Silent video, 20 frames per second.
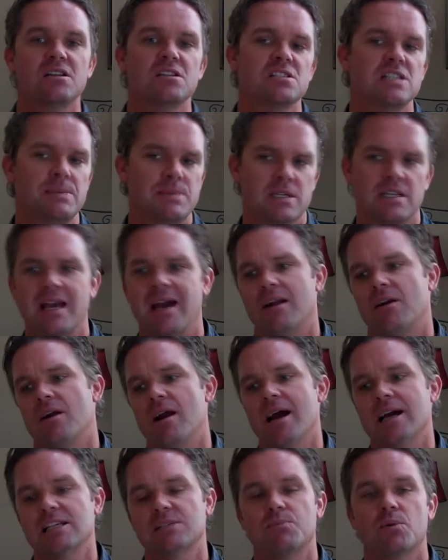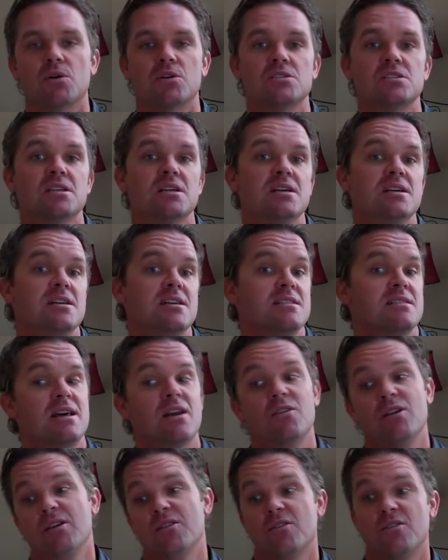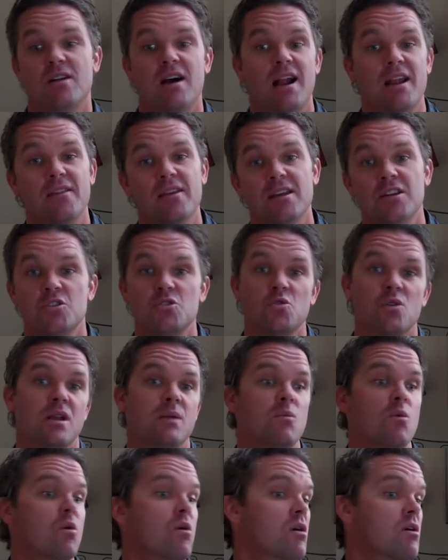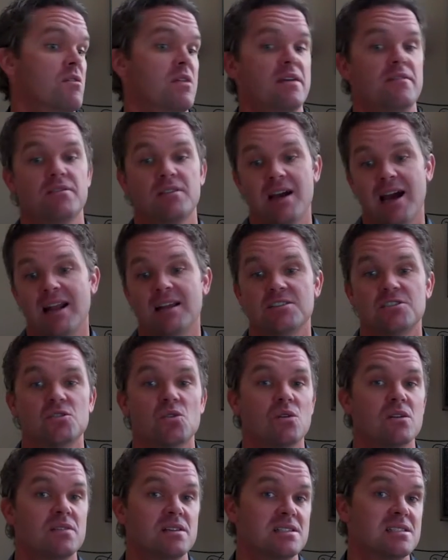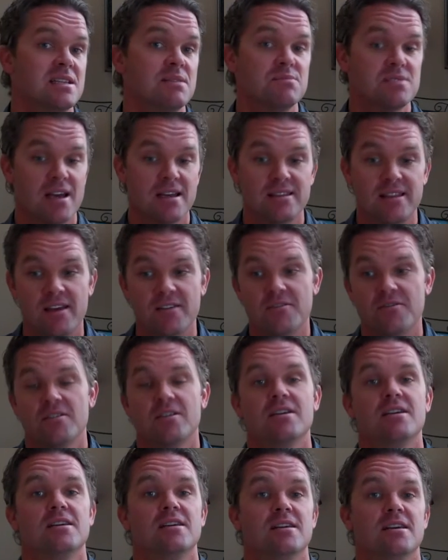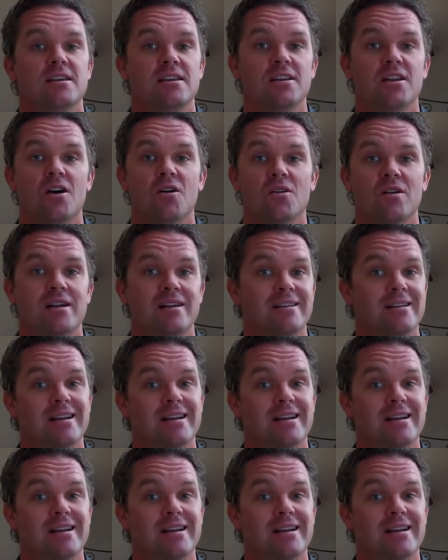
subject matter experts that are either not in the industry anymore or they've kind of sort of, it seems like they've, you know,